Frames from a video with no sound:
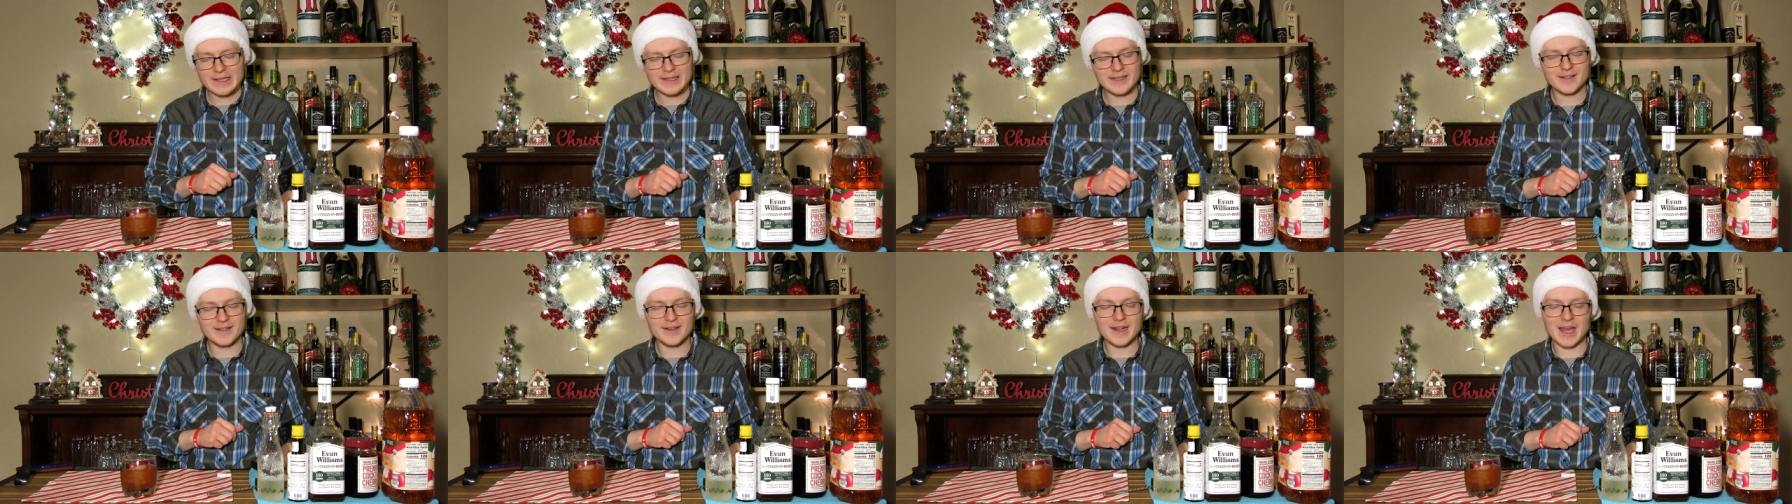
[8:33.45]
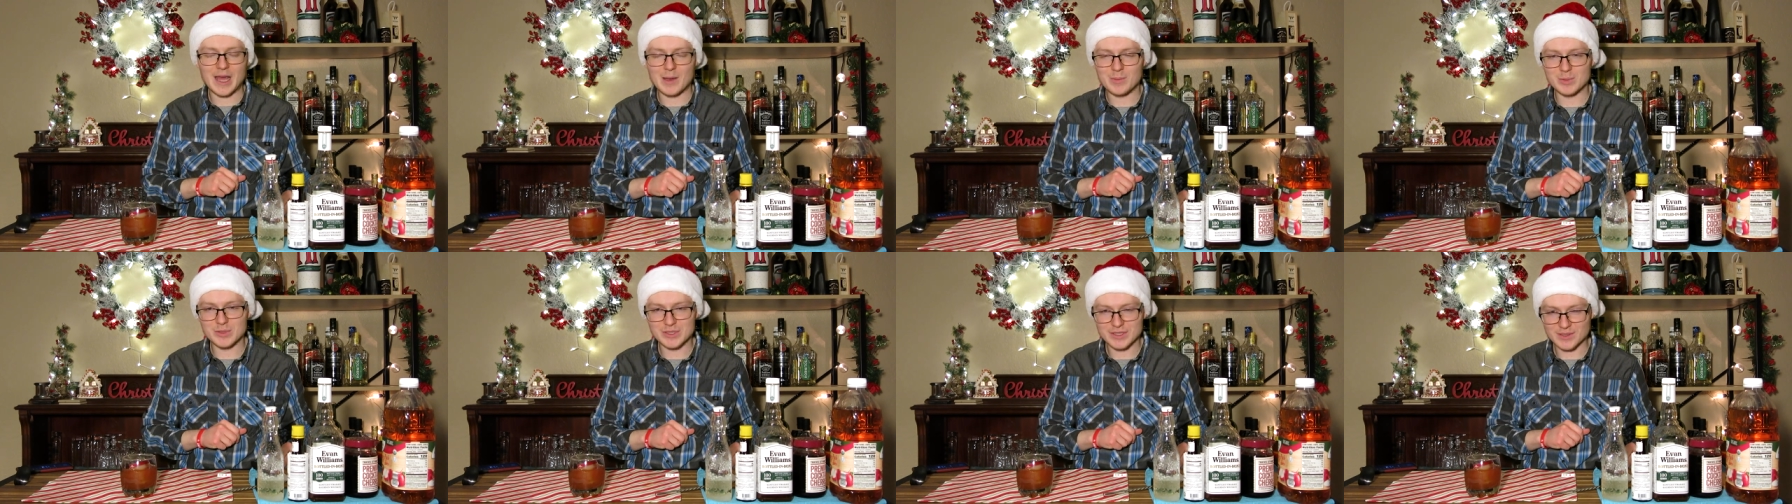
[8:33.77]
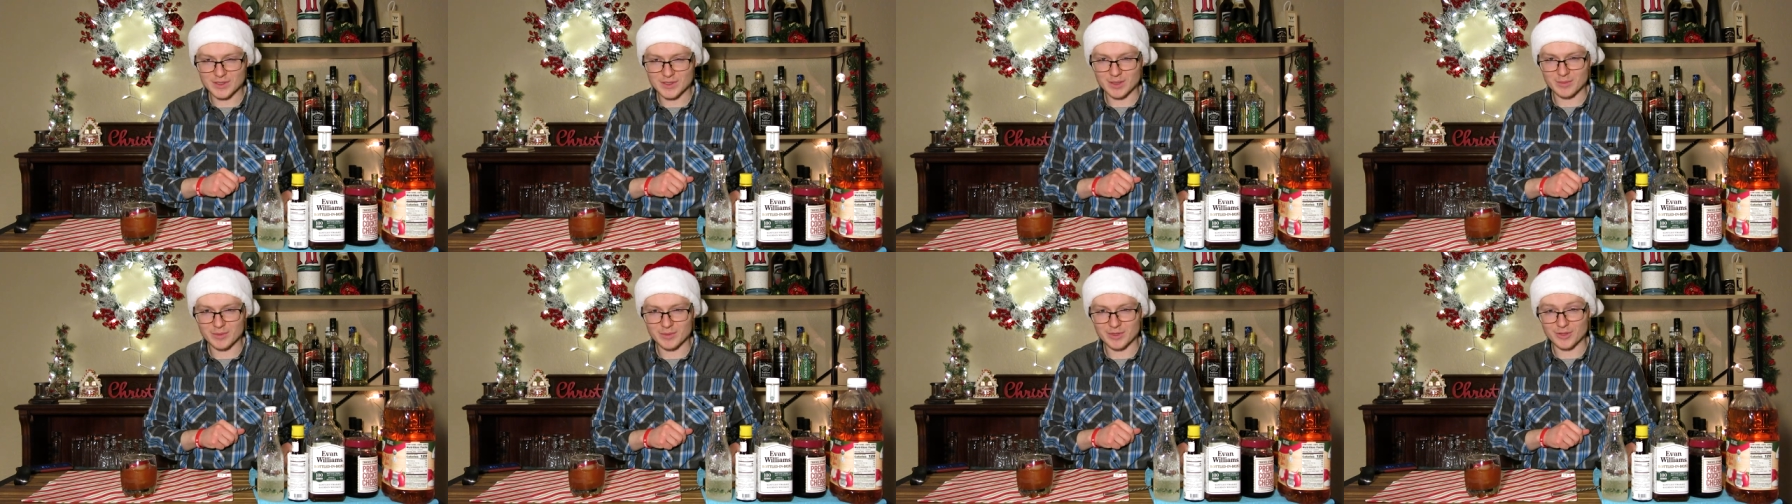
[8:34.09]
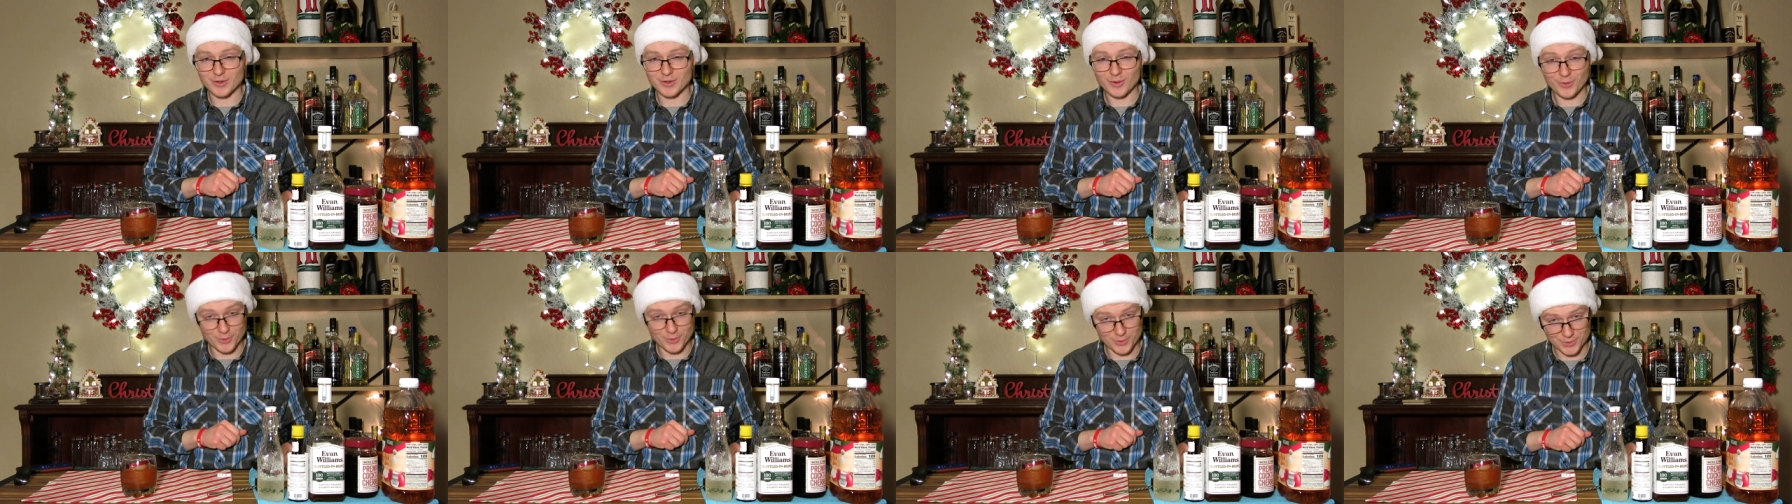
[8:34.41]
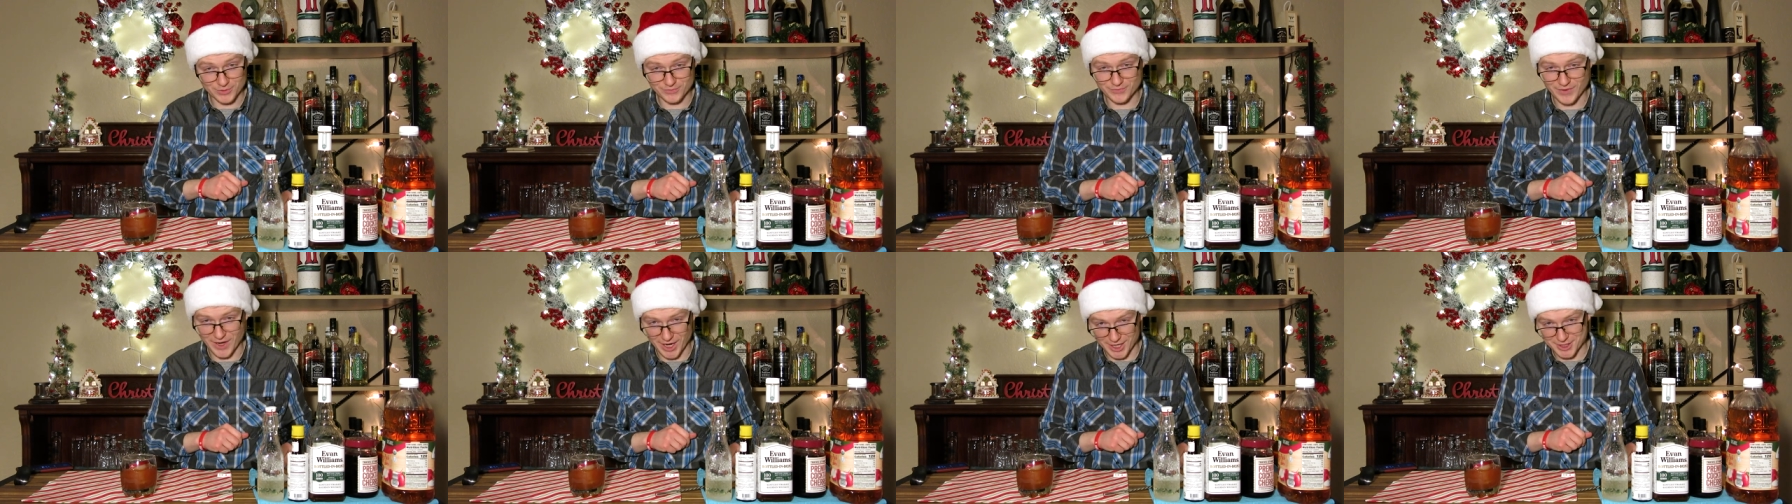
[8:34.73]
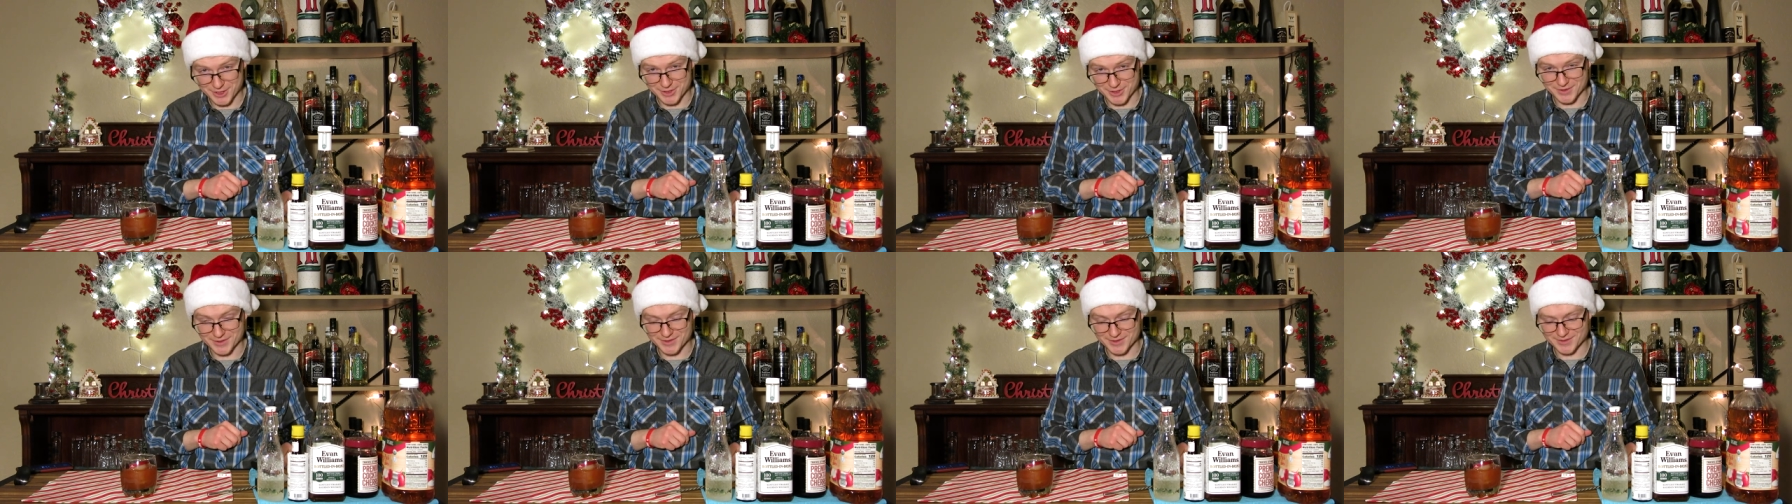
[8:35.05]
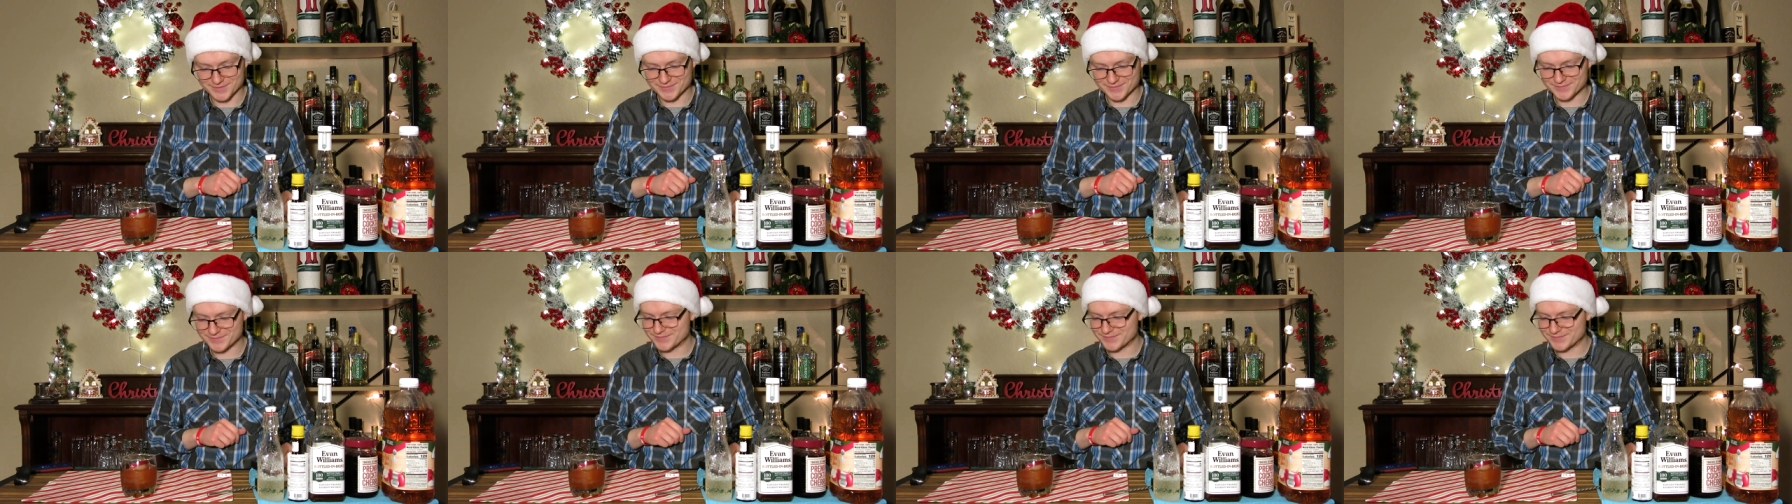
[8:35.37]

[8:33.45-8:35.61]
an apple cinnamon old-fashioned.